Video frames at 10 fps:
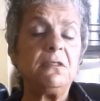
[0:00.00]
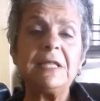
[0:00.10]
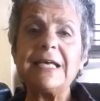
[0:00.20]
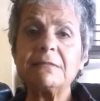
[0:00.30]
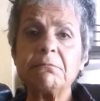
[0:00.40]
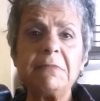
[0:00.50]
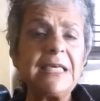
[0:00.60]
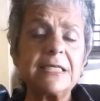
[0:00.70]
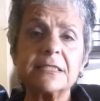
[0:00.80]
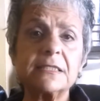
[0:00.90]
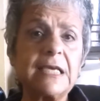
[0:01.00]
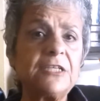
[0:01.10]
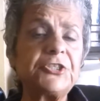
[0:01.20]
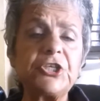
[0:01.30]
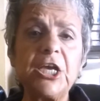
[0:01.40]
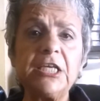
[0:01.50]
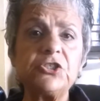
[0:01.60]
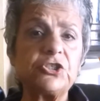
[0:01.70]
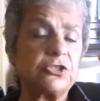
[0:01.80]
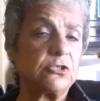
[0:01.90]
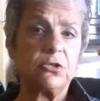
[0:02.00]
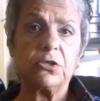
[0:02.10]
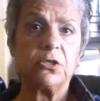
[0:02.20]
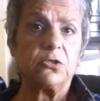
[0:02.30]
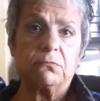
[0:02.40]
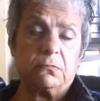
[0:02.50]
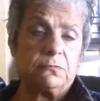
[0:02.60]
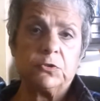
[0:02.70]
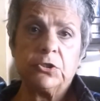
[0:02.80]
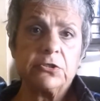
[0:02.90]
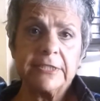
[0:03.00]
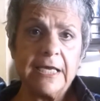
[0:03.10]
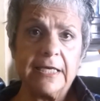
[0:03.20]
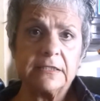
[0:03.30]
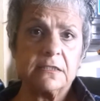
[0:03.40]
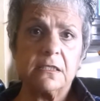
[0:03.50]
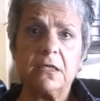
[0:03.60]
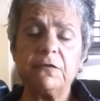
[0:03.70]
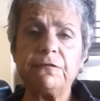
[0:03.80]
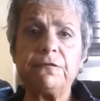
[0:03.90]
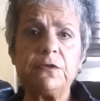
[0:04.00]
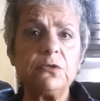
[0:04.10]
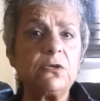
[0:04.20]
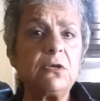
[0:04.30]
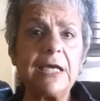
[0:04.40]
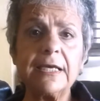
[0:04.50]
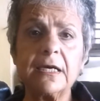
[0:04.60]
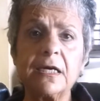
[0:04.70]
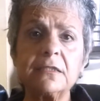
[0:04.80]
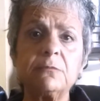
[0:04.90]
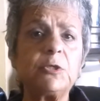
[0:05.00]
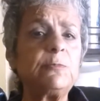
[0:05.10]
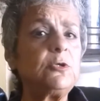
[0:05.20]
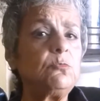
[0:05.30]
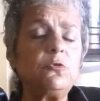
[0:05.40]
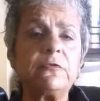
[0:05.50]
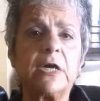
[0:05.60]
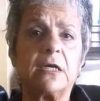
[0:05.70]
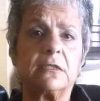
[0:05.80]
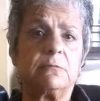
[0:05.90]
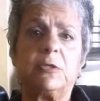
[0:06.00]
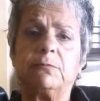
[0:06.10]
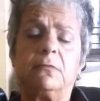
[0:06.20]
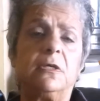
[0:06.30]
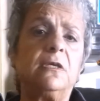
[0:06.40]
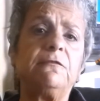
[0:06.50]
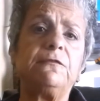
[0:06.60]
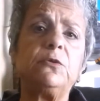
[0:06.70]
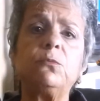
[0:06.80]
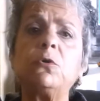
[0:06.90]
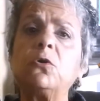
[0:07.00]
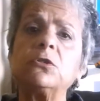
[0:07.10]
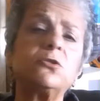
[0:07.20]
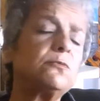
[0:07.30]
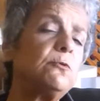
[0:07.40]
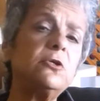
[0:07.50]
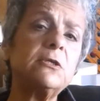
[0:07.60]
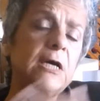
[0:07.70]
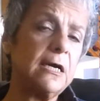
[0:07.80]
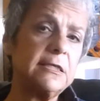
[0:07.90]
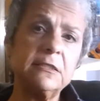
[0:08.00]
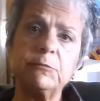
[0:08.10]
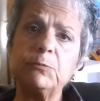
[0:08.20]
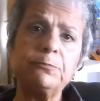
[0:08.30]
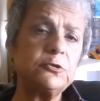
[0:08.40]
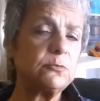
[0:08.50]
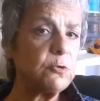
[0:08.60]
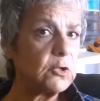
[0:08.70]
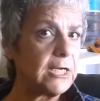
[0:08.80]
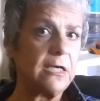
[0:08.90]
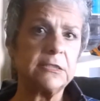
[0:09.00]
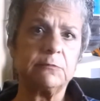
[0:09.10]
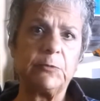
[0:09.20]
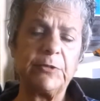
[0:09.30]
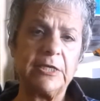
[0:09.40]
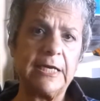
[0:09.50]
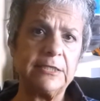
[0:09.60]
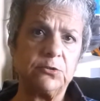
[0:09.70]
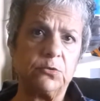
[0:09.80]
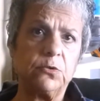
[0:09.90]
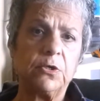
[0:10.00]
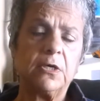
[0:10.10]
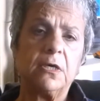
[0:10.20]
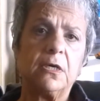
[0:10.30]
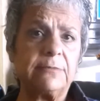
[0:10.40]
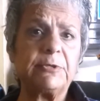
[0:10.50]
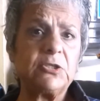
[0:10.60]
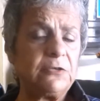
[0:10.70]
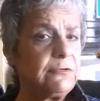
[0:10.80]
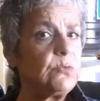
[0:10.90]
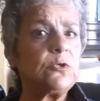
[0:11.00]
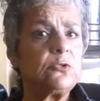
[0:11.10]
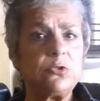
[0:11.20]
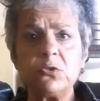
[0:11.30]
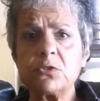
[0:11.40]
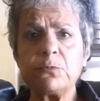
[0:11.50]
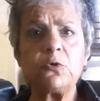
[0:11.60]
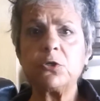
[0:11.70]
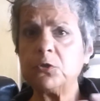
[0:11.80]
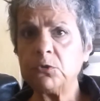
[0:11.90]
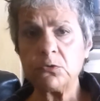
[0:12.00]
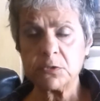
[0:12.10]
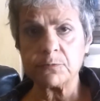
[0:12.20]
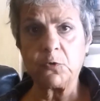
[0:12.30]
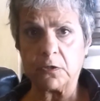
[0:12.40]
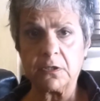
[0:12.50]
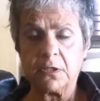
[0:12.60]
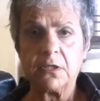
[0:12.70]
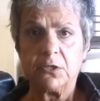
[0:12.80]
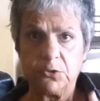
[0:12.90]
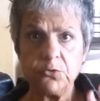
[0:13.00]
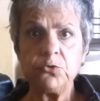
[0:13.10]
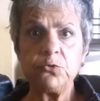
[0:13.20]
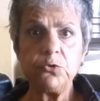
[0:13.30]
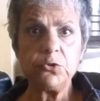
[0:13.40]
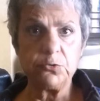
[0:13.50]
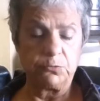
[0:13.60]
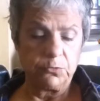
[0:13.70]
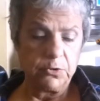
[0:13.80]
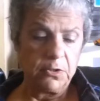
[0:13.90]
That mix can change to your taste. If you don't like cardamom, remove cardamom. If you want more cardamom, put more cardamom than I do. But if you want to use more, you use more. You do you.